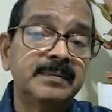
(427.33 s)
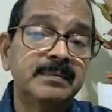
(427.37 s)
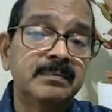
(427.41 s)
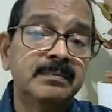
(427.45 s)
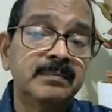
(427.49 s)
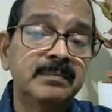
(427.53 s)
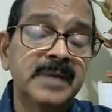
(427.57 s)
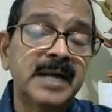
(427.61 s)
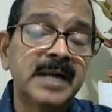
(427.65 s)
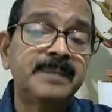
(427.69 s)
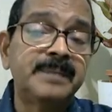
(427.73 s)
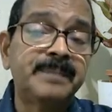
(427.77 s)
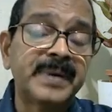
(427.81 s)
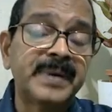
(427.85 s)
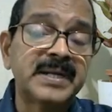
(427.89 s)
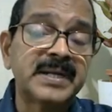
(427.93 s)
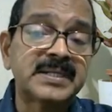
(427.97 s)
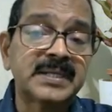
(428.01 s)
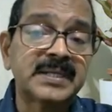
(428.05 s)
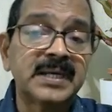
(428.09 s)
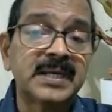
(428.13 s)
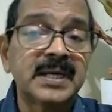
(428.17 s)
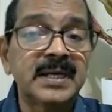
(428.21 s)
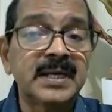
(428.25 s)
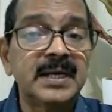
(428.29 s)
blood
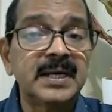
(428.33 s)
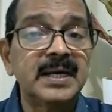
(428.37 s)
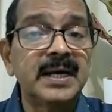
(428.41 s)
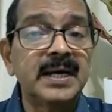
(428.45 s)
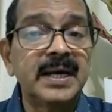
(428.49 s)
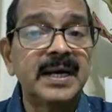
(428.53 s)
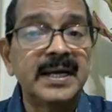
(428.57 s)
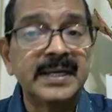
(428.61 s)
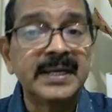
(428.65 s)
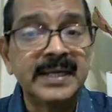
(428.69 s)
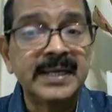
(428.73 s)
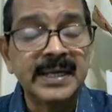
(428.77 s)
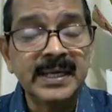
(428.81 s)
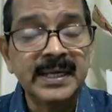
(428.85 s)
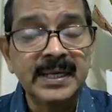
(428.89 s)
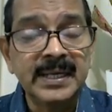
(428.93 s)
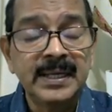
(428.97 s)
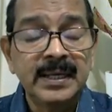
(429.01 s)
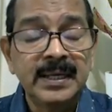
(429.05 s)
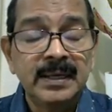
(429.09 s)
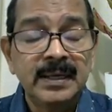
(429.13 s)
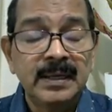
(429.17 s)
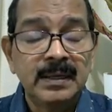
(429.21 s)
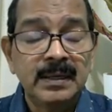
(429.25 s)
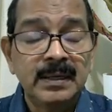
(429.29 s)
pressure and a
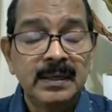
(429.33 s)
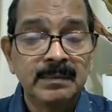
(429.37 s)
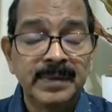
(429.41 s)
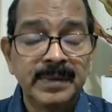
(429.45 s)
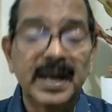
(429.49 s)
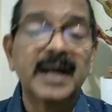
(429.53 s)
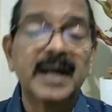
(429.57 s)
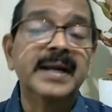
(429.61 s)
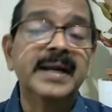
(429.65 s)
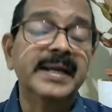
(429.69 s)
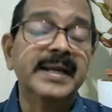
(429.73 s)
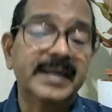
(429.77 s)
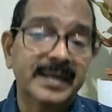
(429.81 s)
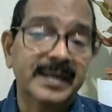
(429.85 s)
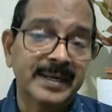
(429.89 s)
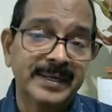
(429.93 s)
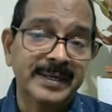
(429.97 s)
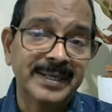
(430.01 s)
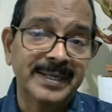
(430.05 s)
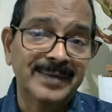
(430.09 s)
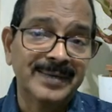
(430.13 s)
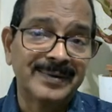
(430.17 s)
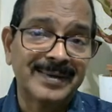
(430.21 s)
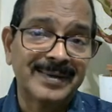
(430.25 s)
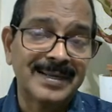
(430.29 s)
bradycardia
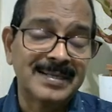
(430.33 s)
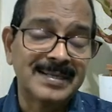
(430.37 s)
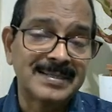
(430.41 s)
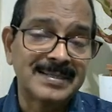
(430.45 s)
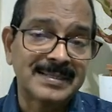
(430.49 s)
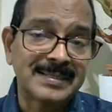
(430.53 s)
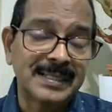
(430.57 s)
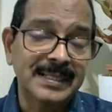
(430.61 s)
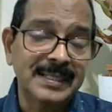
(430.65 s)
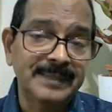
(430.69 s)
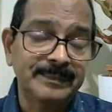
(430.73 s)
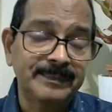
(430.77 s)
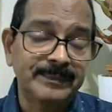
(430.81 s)
you can see.